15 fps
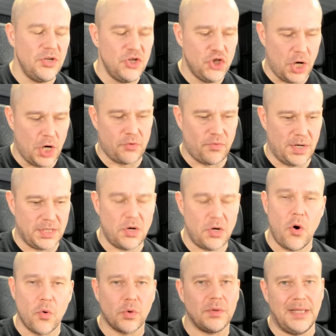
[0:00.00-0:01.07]
genres
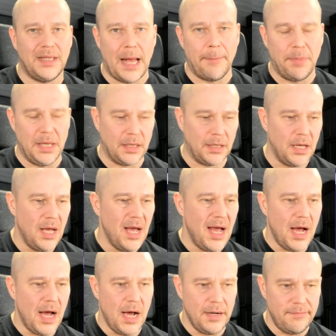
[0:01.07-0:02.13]
overlapping
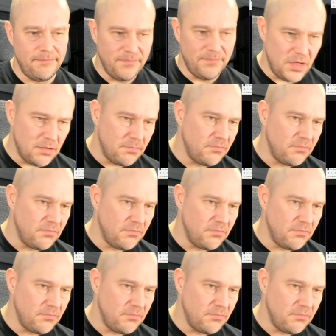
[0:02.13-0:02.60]
and,